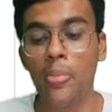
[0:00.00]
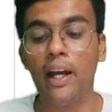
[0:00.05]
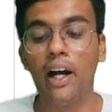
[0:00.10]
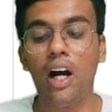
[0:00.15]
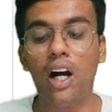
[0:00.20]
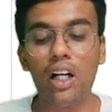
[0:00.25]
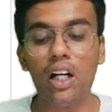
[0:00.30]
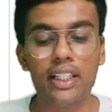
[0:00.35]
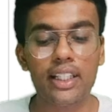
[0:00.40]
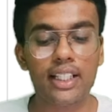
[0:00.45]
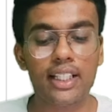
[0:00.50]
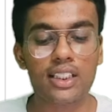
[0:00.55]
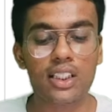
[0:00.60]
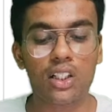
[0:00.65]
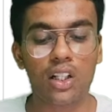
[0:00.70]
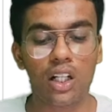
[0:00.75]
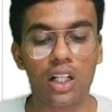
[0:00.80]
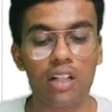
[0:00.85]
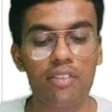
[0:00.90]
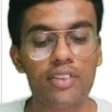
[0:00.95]
or there is a
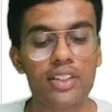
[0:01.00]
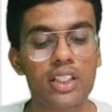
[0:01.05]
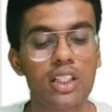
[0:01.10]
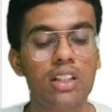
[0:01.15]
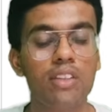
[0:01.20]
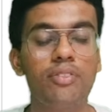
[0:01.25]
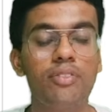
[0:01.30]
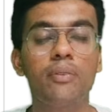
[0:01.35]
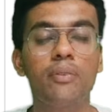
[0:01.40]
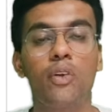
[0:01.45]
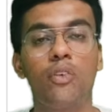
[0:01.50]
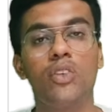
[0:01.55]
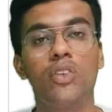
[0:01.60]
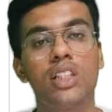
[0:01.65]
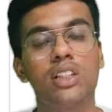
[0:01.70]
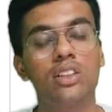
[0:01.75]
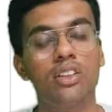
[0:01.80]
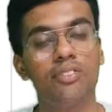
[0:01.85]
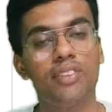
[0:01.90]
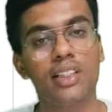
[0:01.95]
contravention of the
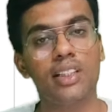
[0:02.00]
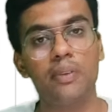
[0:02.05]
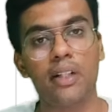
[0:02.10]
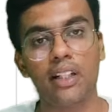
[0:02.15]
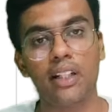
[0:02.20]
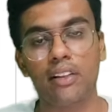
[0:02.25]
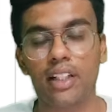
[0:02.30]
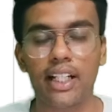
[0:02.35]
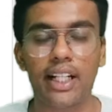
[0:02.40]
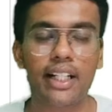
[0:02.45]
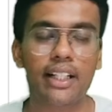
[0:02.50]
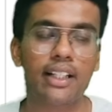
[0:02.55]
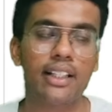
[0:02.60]
provisions of this particular act.